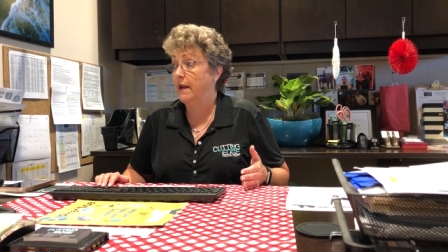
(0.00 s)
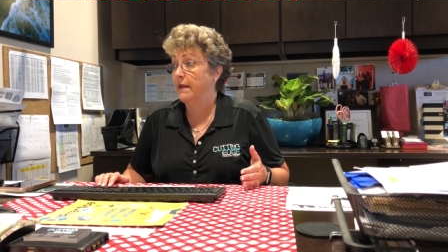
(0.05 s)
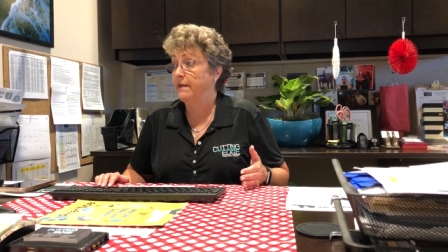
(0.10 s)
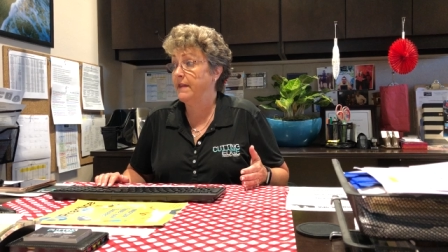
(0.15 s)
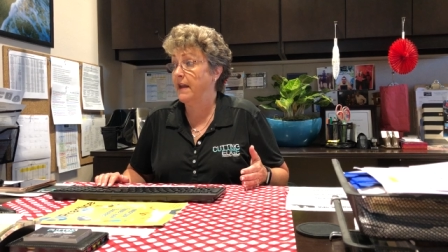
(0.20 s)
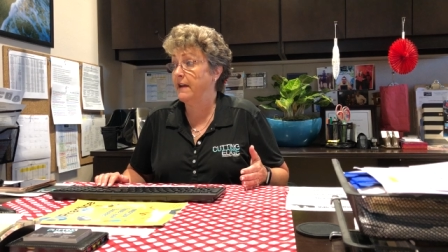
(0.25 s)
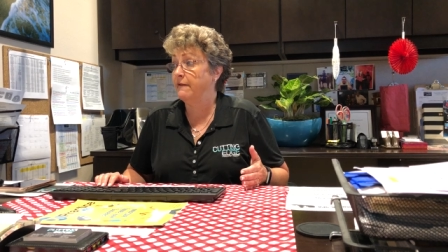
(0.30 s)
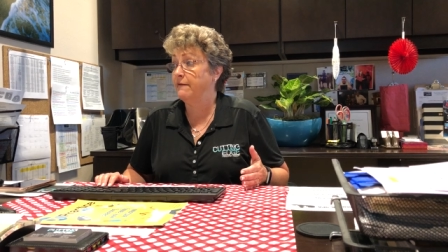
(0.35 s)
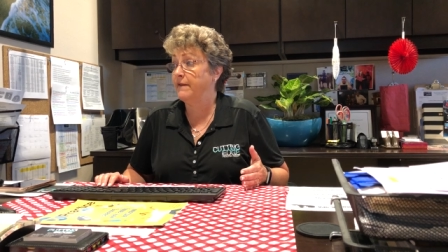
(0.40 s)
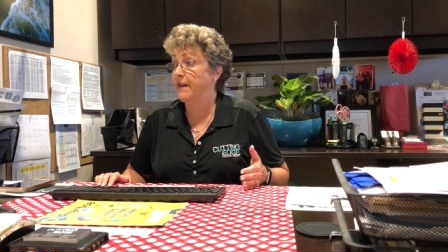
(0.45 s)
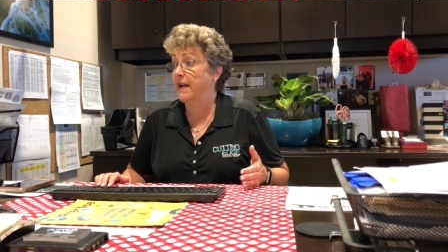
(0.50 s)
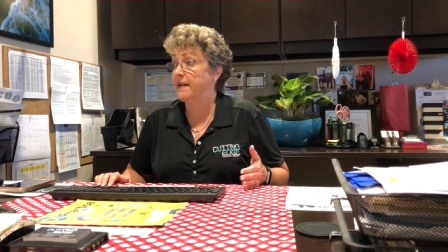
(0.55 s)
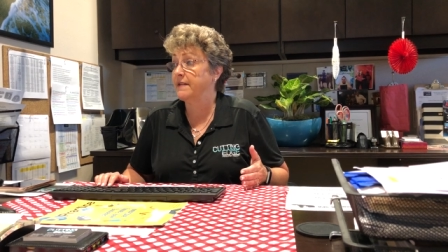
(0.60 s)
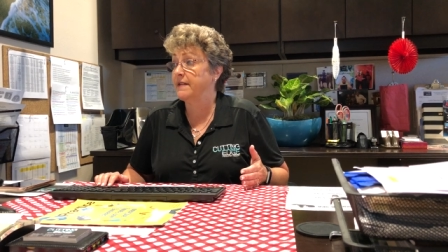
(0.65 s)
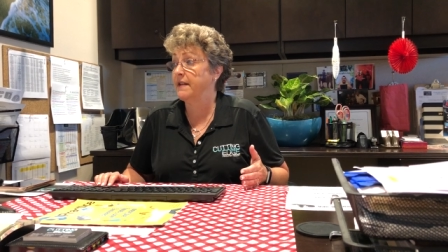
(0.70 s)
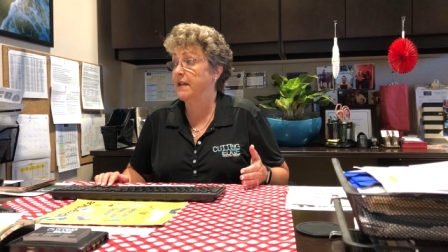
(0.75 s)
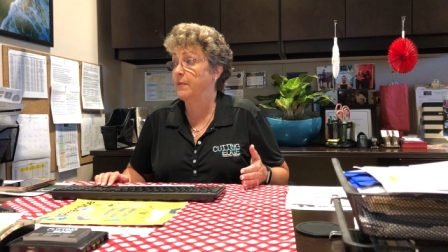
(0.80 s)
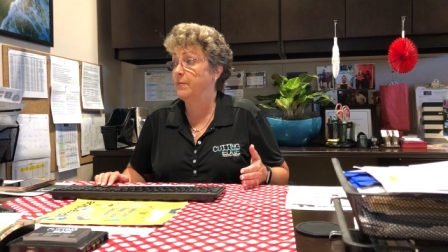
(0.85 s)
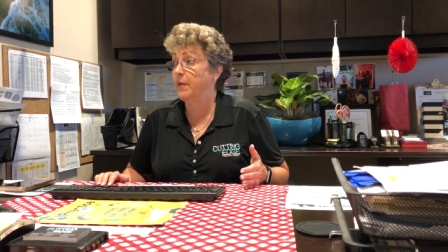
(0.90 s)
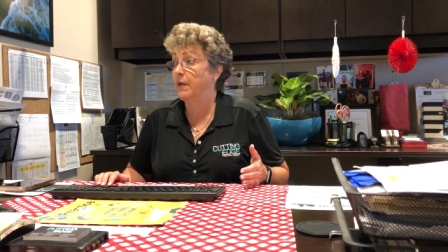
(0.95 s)
that affects
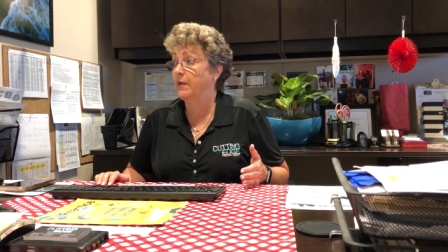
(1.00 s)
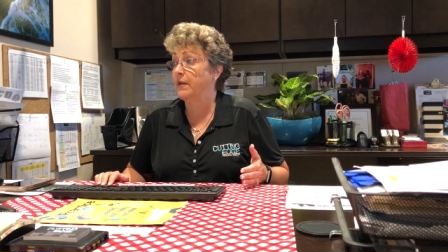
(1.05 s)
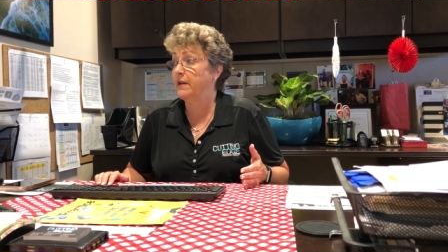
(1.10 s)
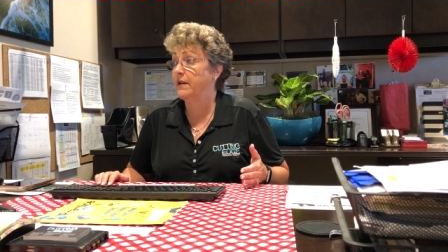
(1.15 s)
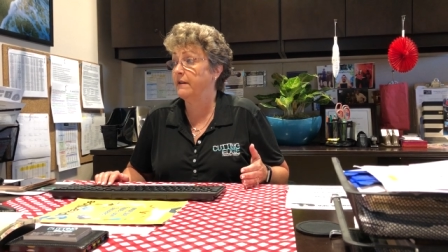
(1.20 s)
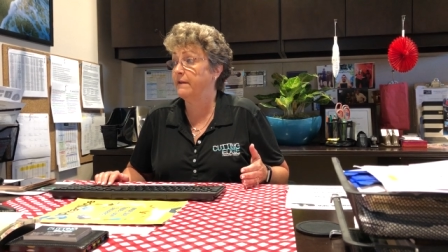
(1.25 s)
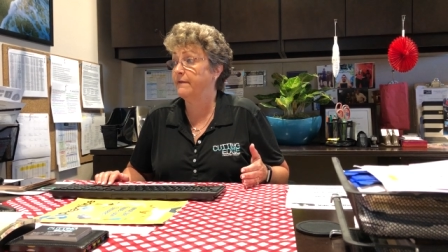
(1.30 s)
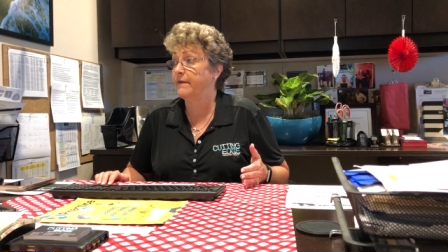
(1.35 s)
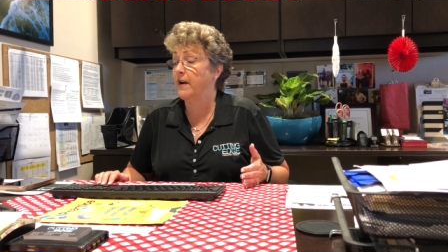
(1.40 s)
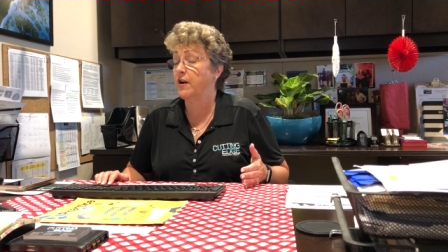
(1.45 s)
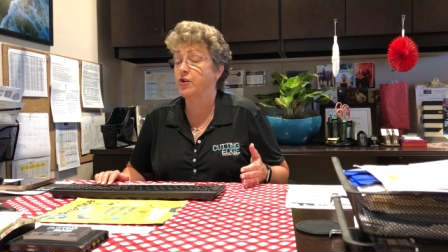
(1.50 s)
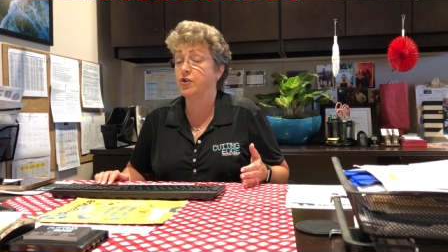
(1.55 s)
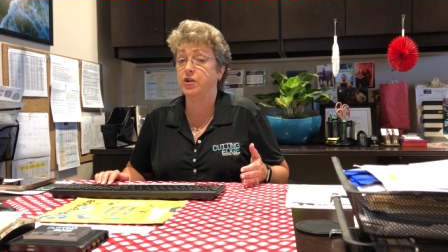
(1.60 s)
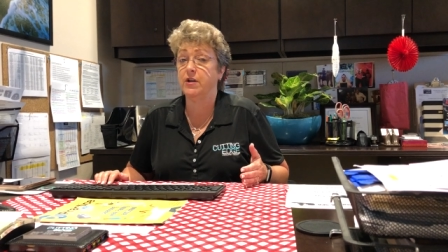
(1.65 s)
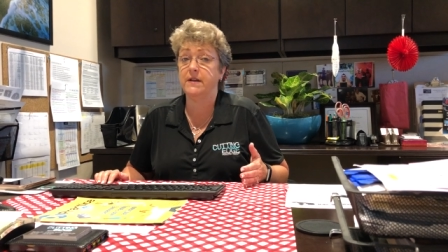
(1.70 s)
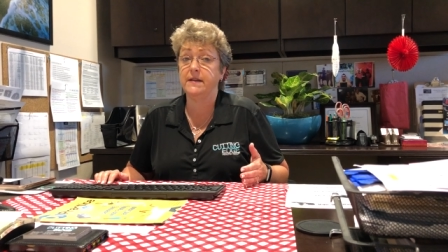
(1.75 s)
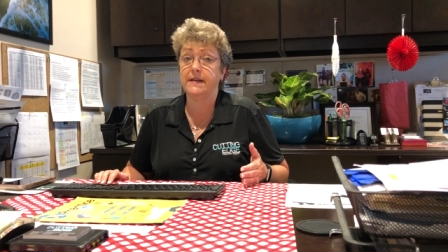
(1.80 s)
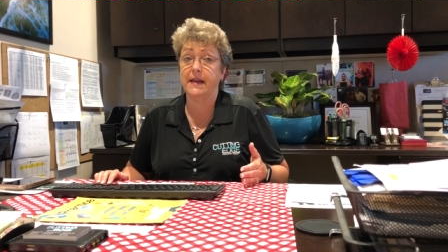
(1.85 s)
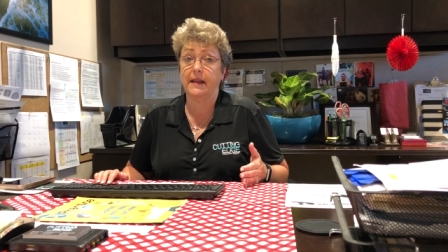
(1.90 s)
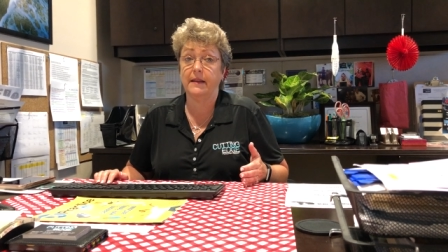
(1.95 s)
the ability to
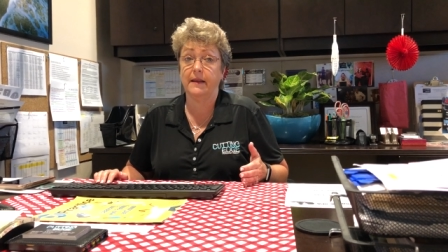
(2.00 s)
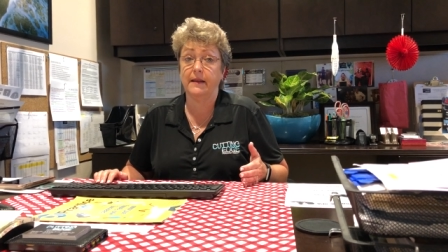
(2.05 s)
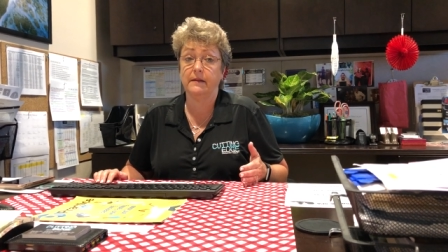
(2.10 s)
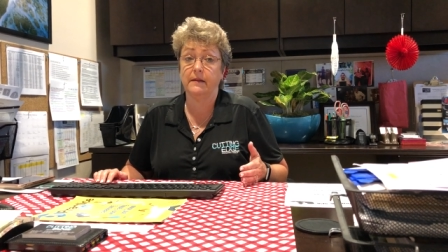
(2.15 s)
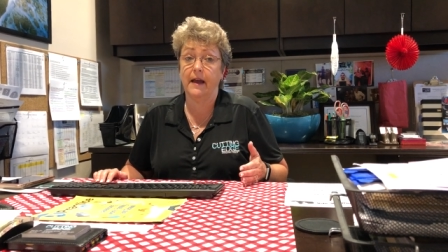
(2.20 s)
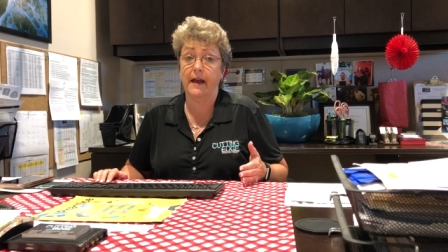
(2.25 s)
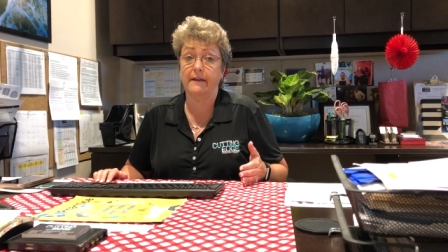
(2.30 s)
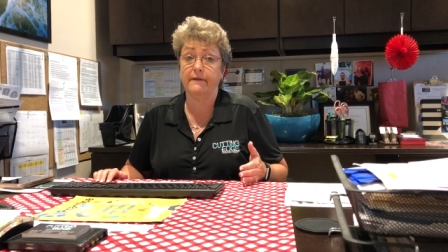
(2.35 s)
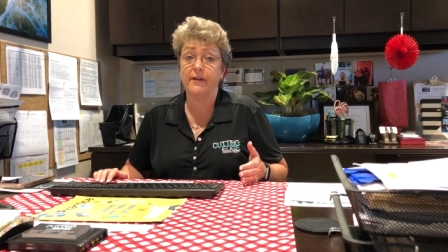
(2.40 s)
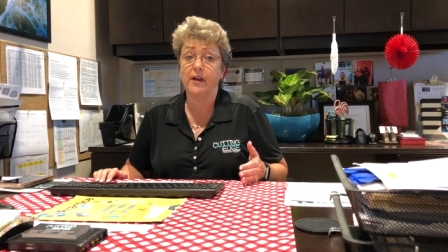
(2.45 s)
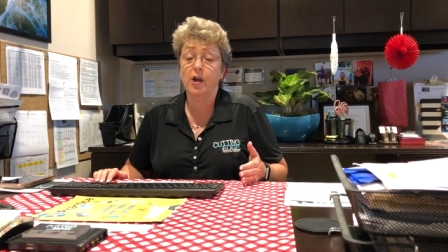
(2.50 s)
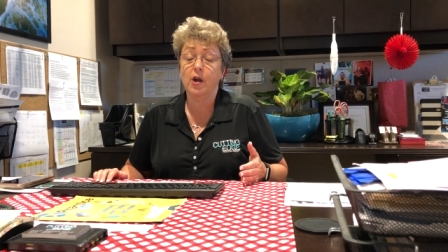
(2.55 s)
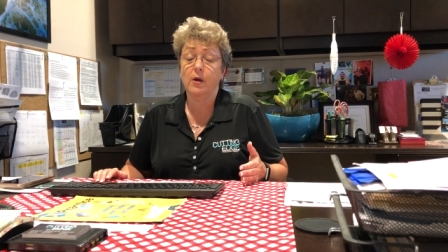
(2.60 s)
function in daily life,